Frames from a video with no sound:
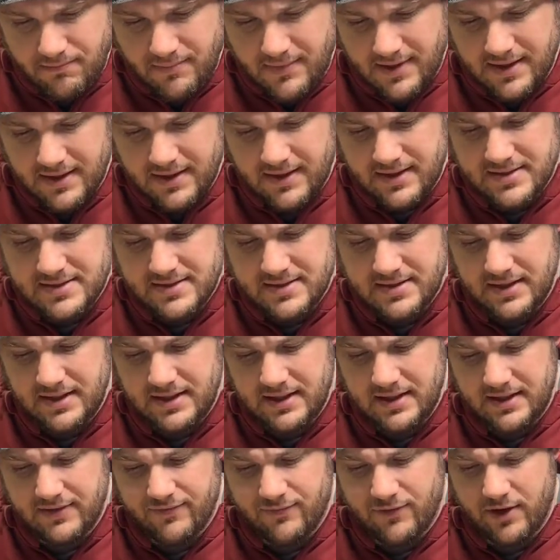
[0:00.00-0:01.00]
Let's
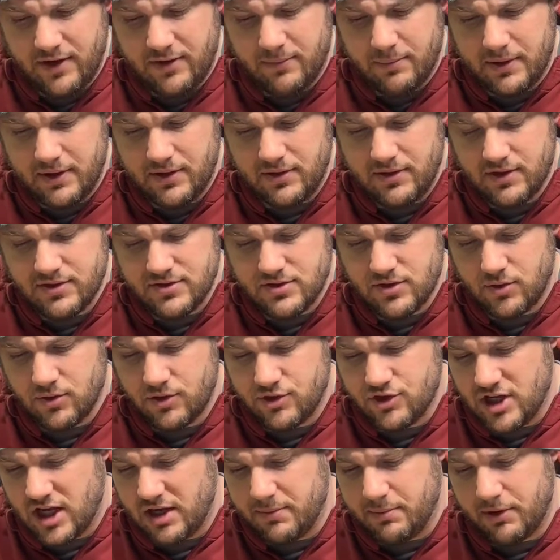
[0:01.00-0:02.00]
see, if anybody doesn't know the
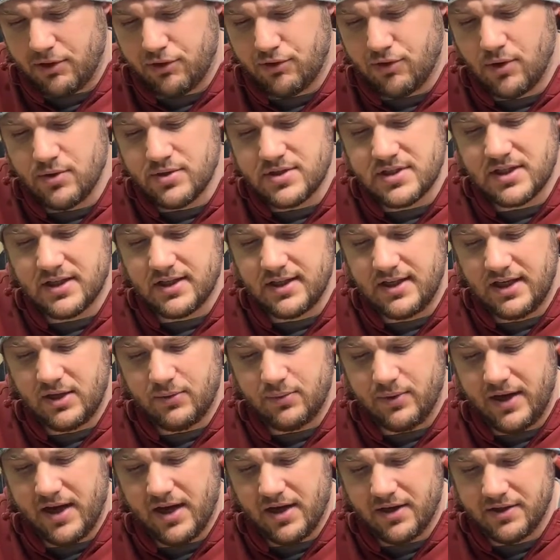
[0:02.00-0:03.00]
Jolly Big Throws Clinic,
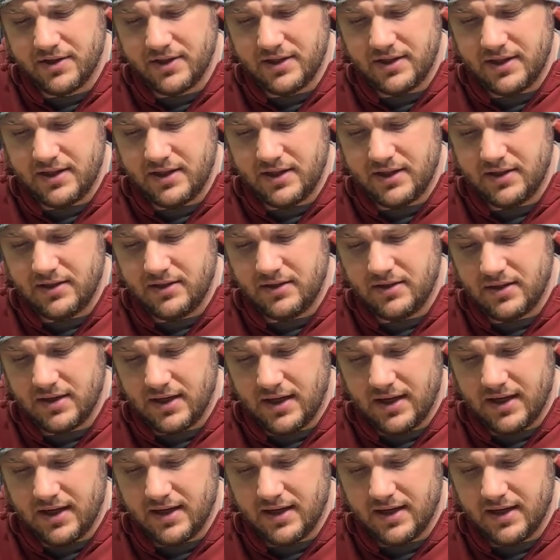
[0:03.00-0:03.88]
we held it in